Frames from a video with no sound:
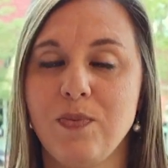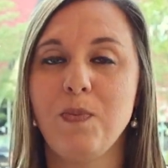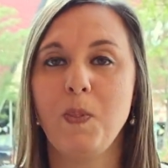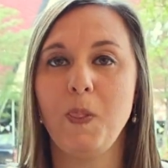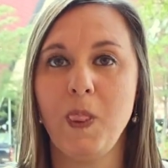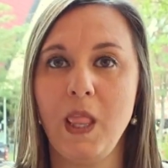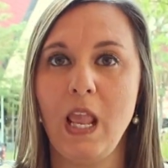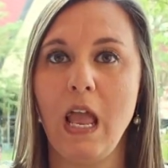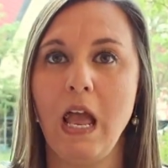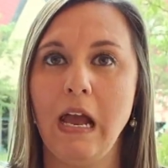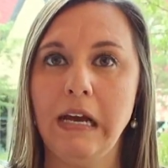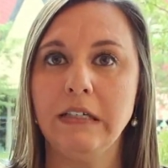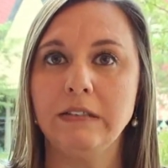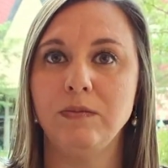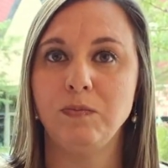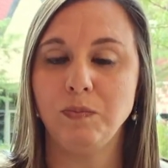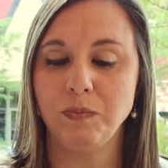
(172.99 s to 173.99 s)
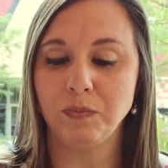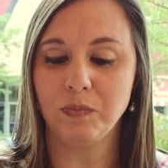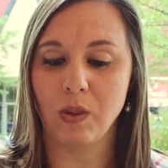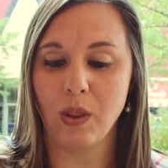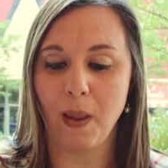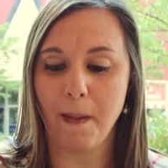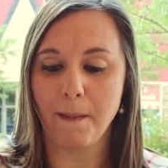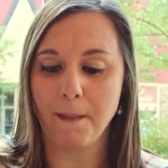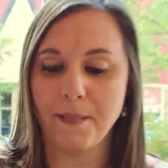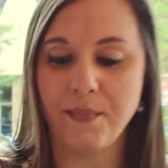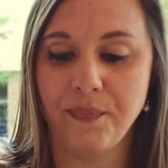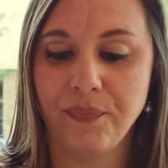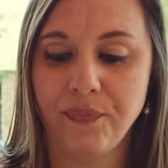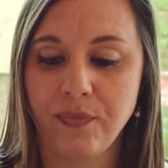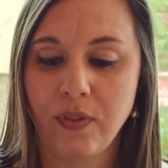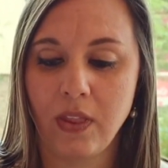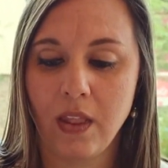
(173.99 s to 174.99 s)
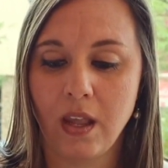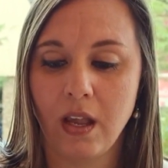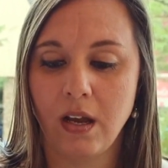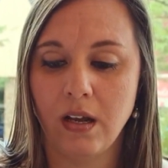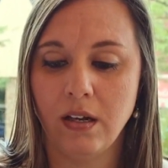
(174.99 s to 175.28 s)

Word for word: I, I don't know about you, but I don't like olives.